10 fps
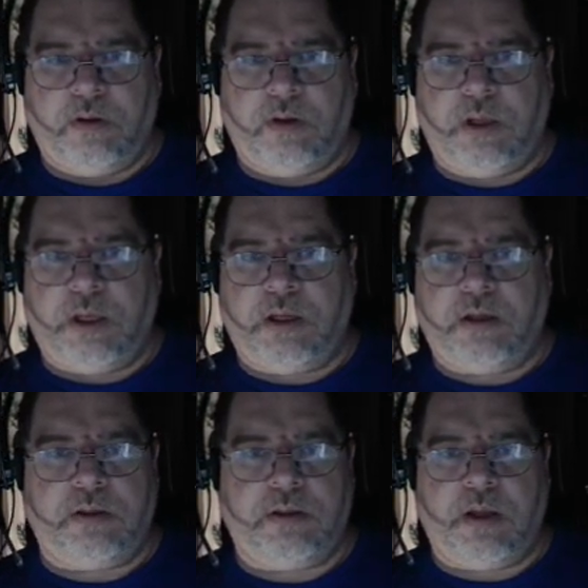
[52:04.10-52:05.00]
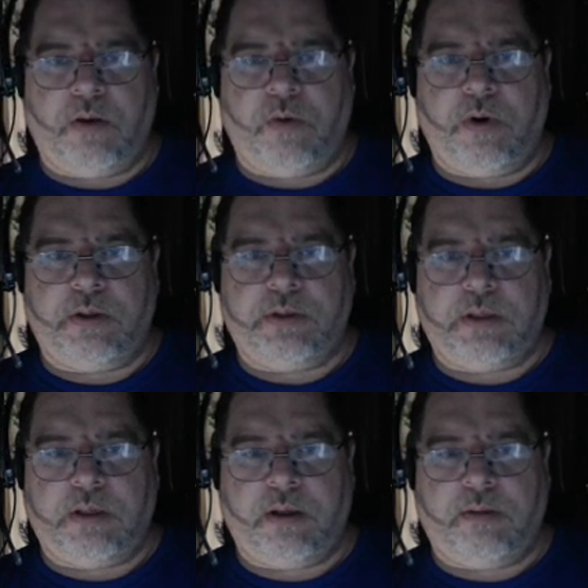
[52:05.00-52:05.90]
And now where is
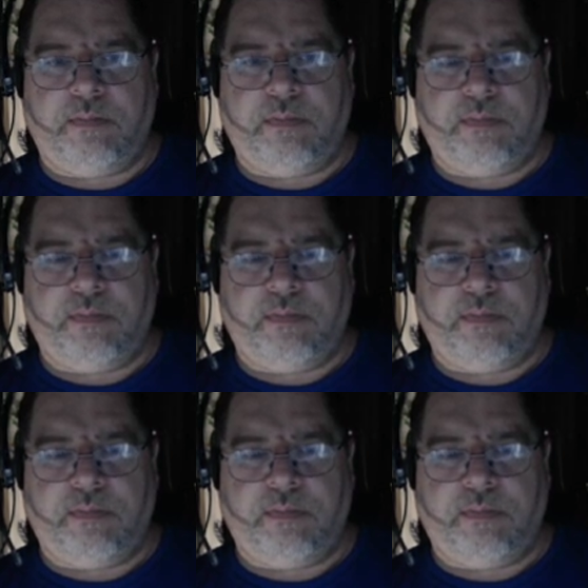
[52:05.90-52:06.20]
the